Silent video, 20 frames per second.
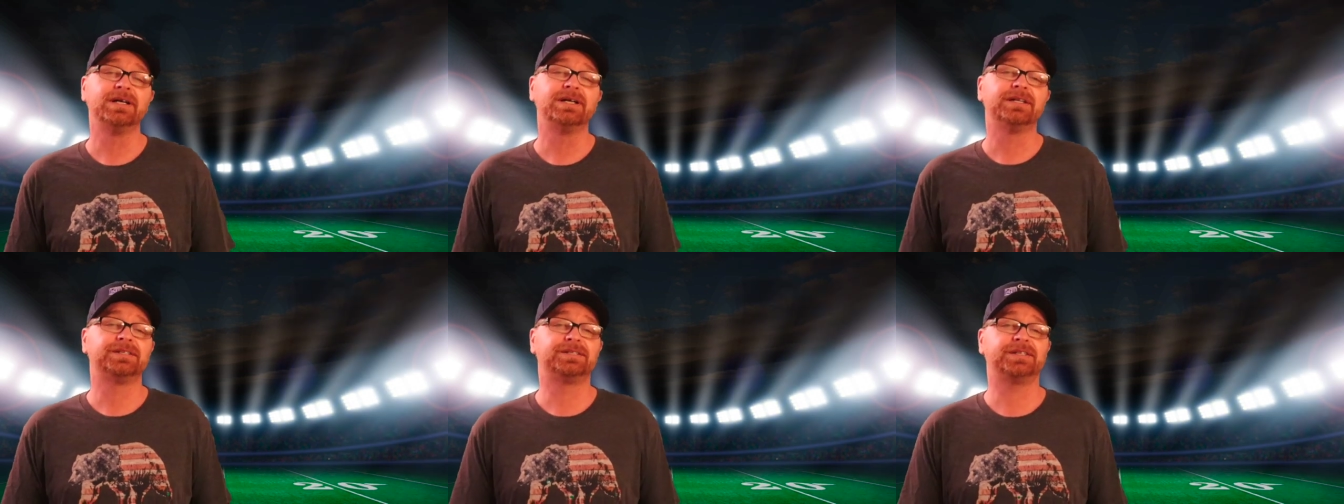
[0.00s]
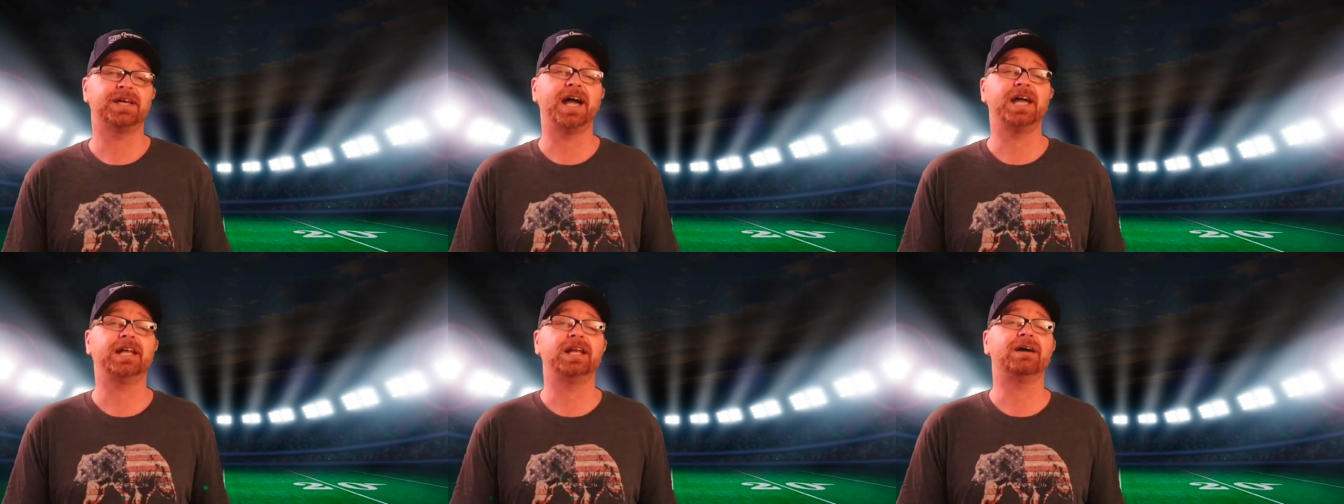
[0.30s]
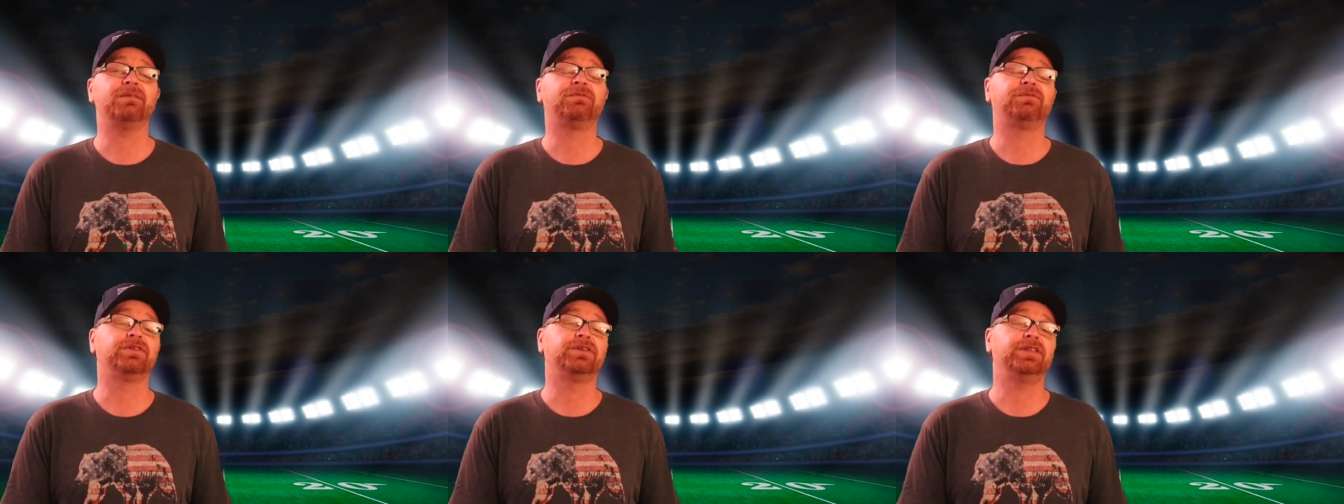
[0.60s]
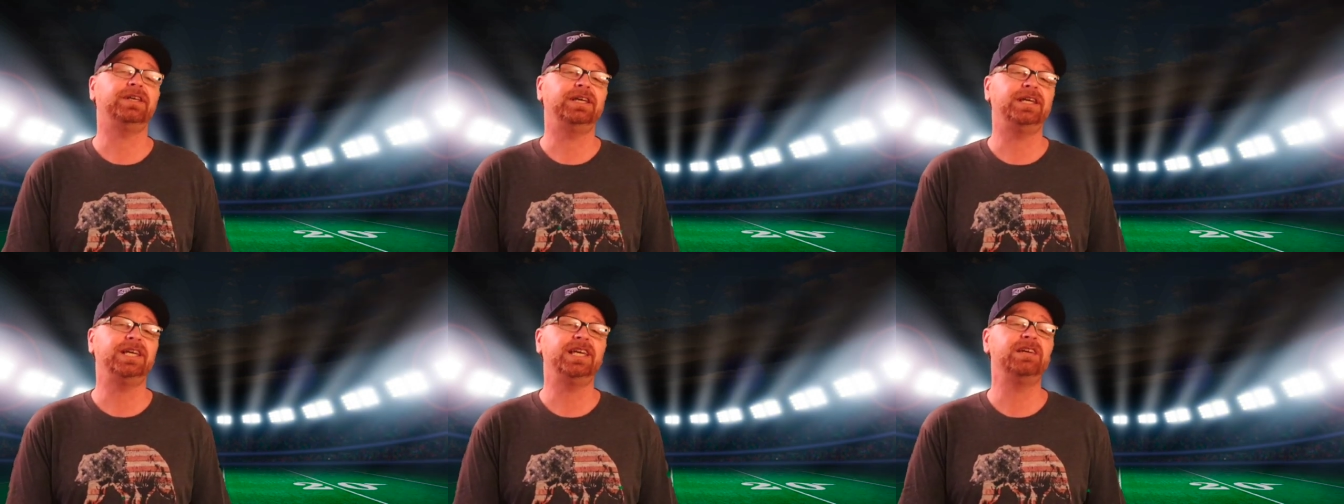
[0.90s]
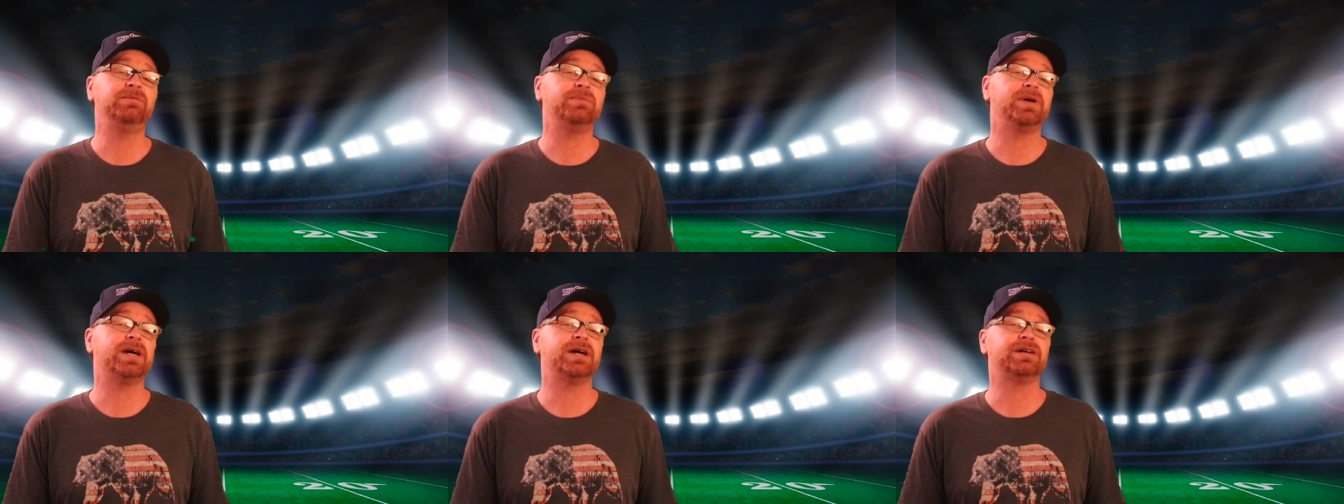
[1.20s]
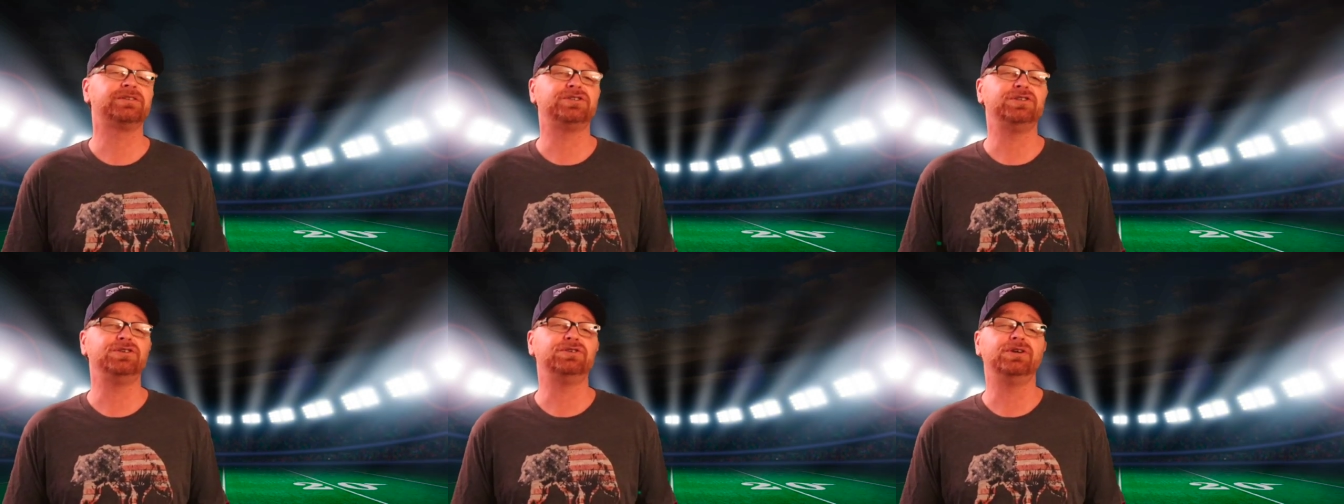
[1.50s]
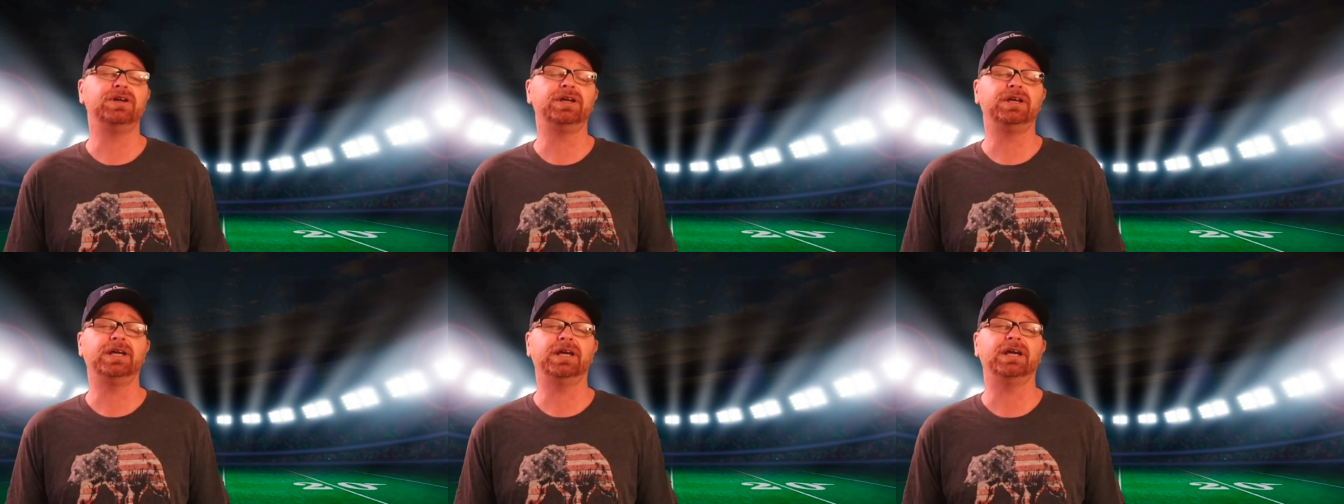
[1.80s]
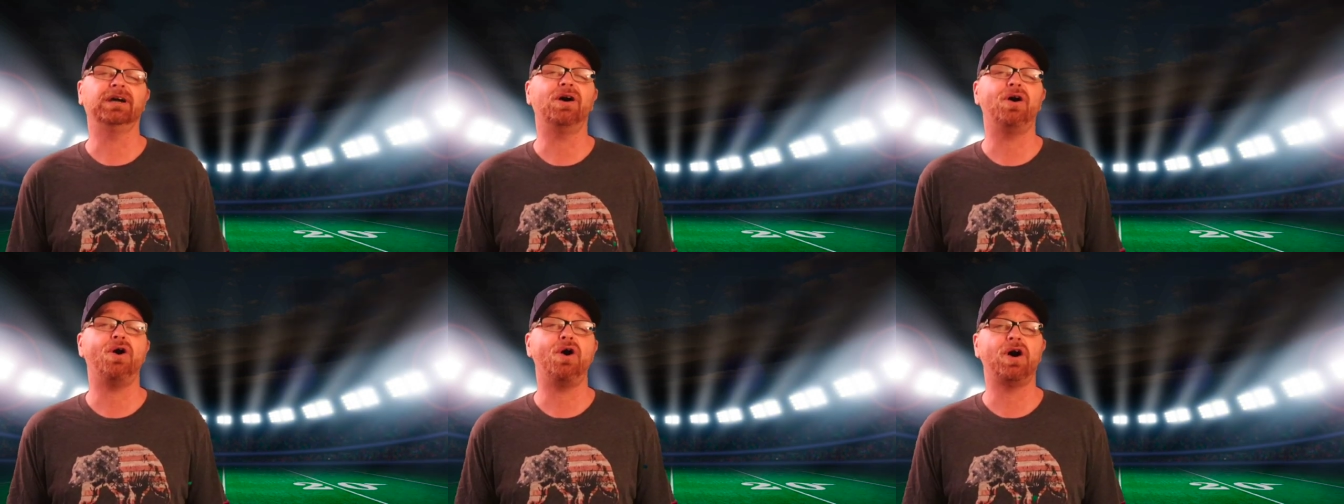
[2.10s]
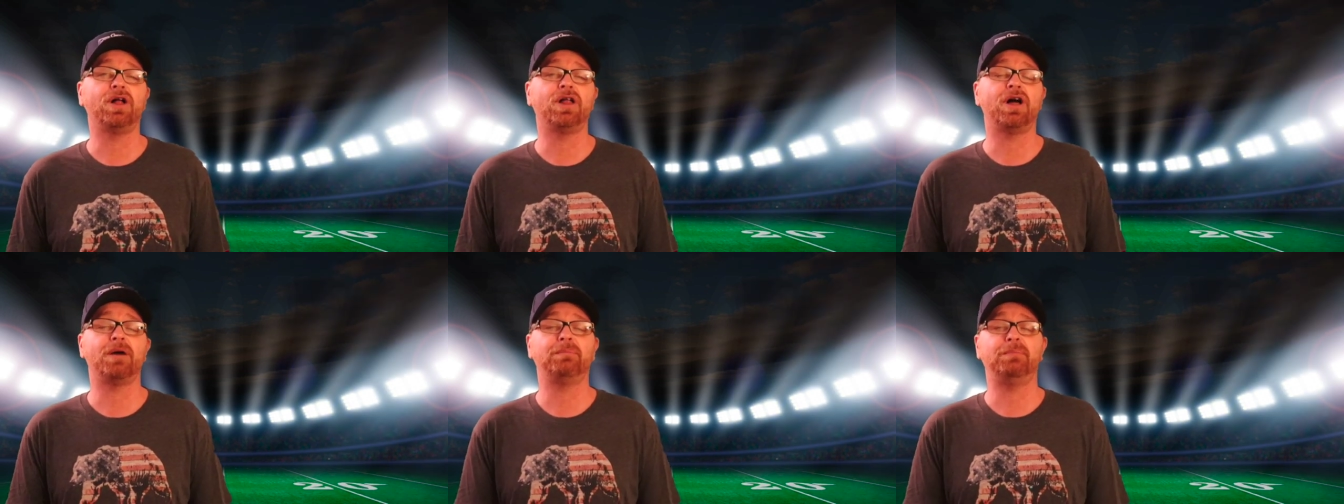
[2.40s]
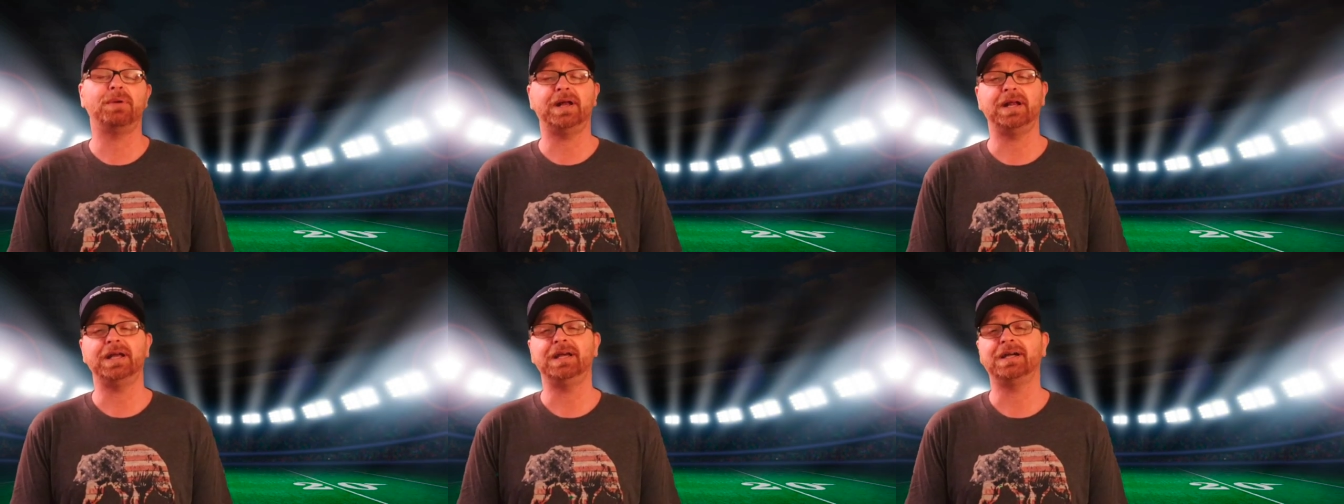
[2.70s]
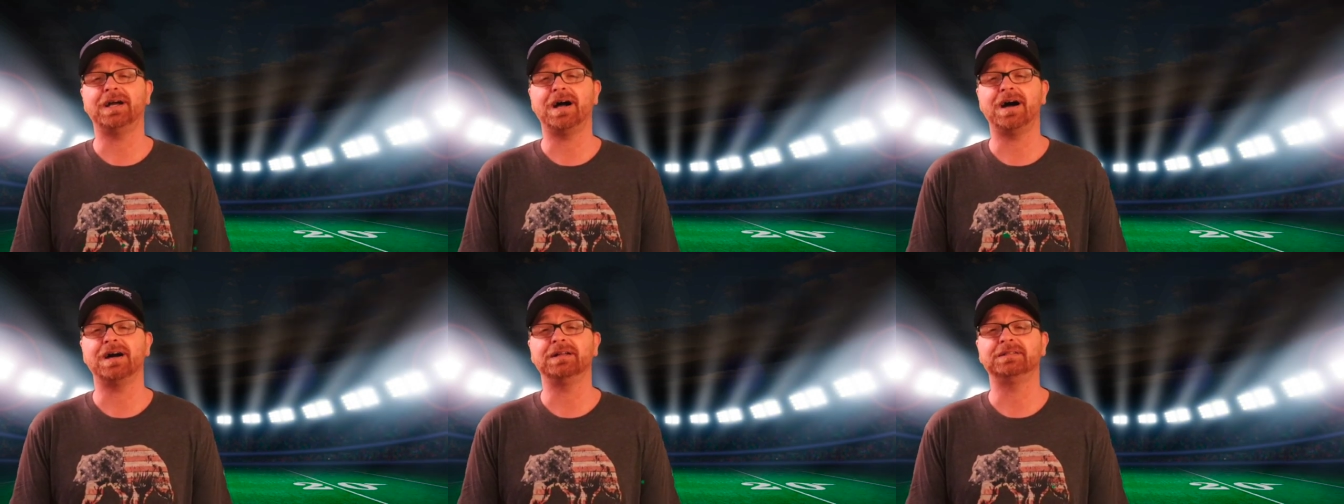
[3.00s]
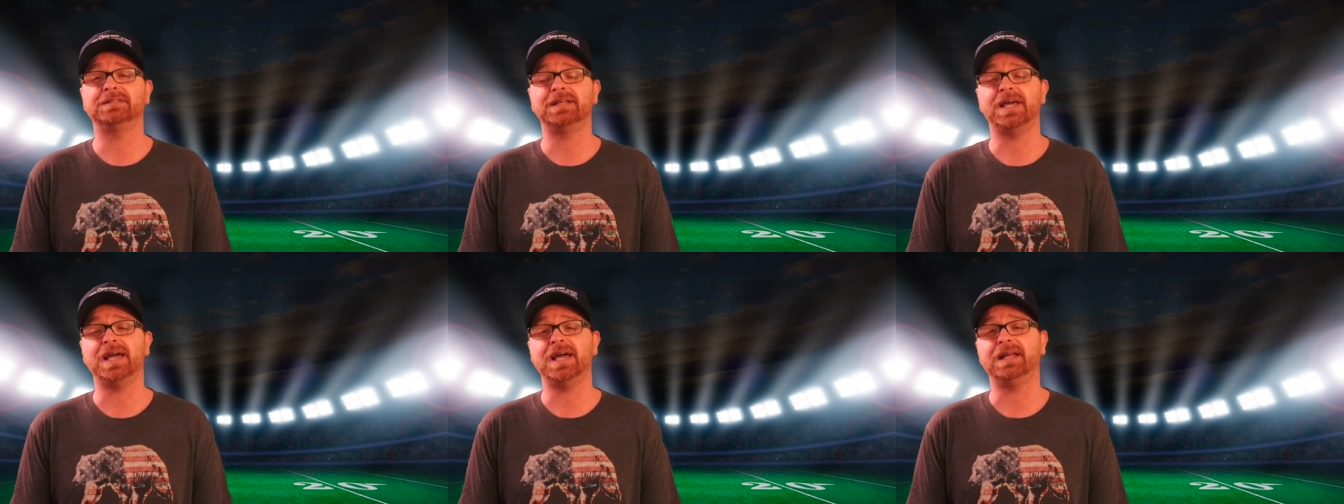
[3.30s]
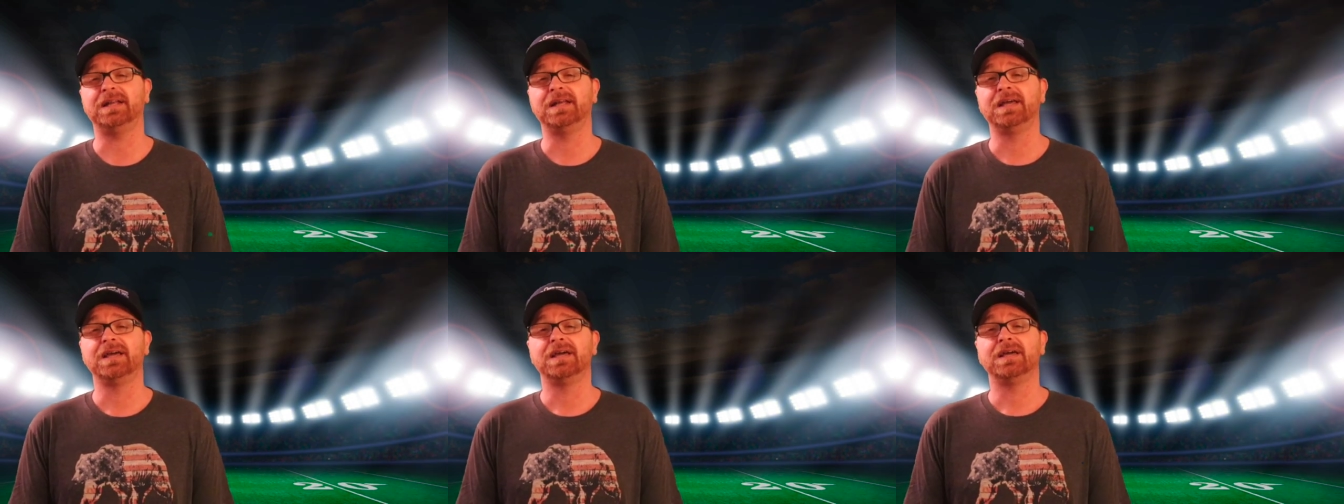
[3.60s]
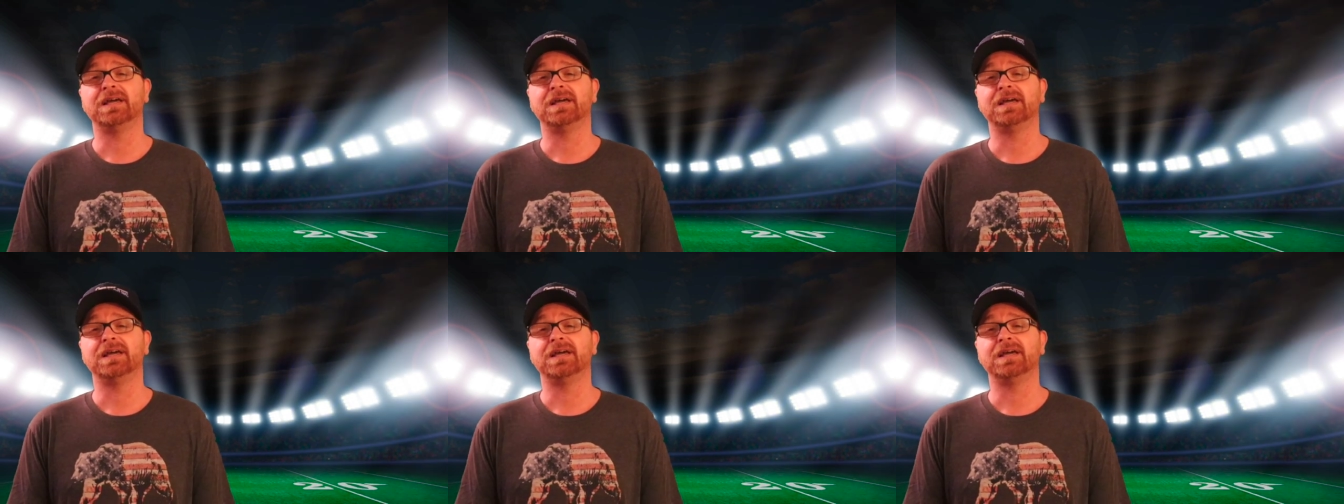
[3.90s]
sign up for the email so you can get all our betting content